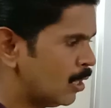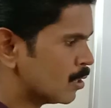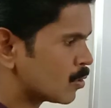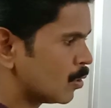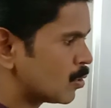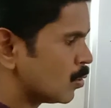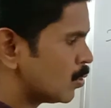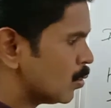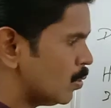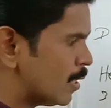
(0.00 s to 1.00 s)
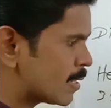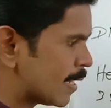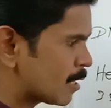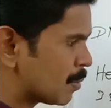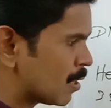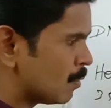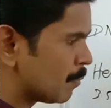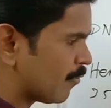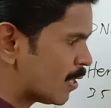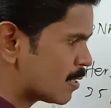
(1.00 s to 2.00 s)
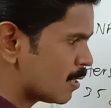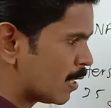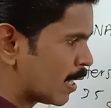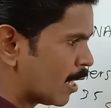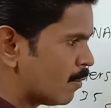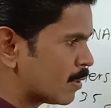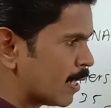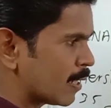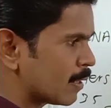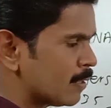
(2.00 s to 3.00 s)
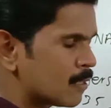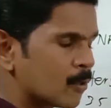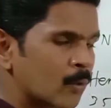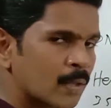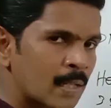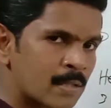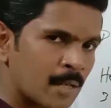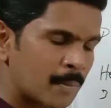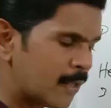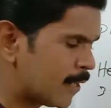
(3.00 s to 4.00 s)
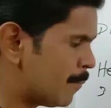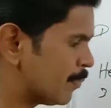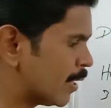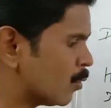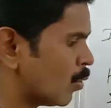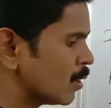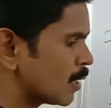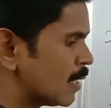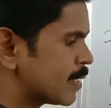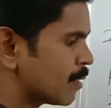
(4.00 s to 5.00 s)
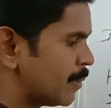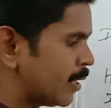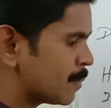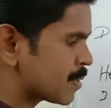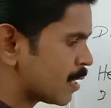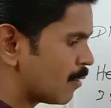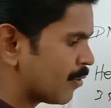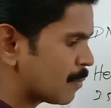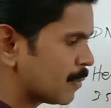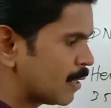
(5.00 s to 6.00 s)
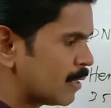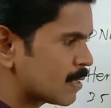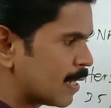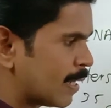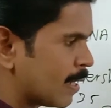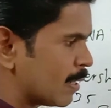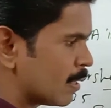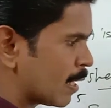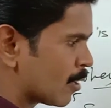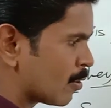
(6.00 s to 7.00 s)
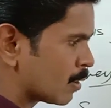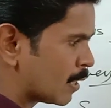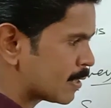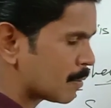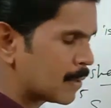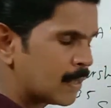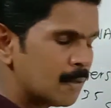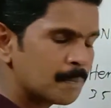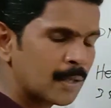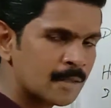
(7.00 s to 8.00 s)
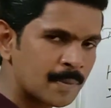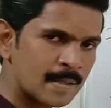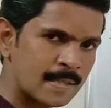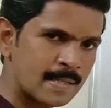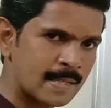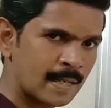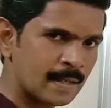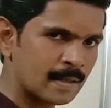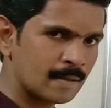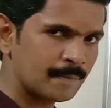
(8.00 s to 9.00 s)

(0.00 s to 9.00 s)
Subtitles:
So to do this experiment, first they have taken two culture medium. In one culture medium sulfur is added, in another one culture medium phosphorus is added.